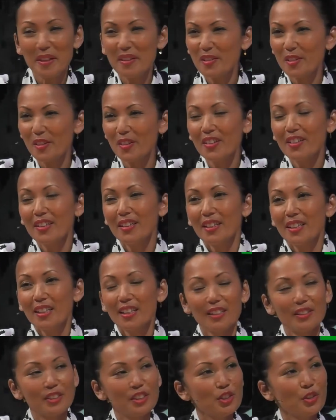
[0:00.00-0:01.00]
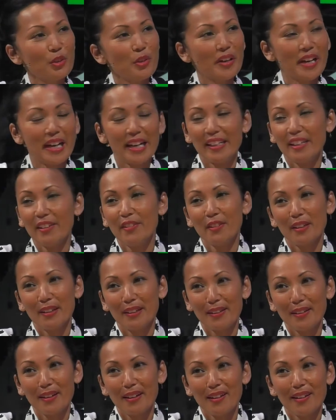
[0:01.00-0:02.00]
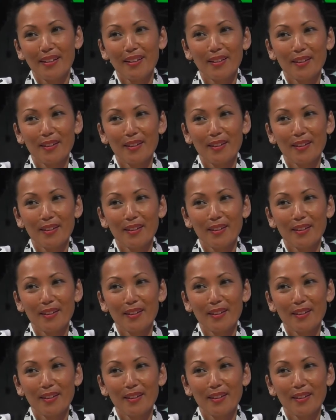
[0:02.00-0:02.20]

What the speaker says: Peter, and did you hear anything